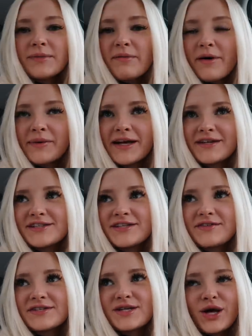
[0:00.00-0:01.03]
my mom and I used to
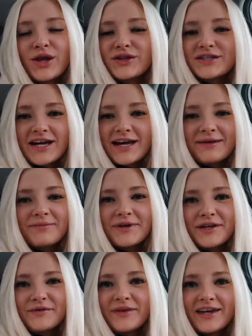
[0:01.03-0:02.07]
do this all the time
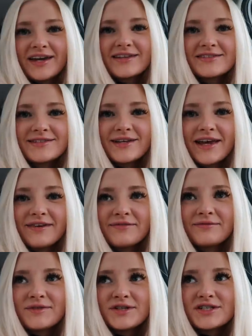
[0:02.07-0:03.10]
on the weekends
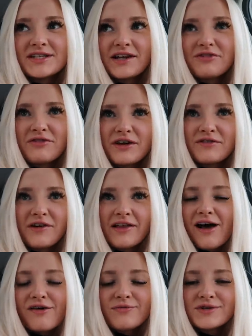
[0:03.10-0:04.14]
and we just kind of like fell
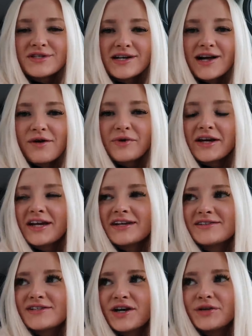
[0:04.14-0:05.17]
off once I got Winnie
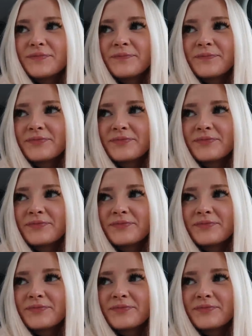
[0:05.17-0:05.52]
so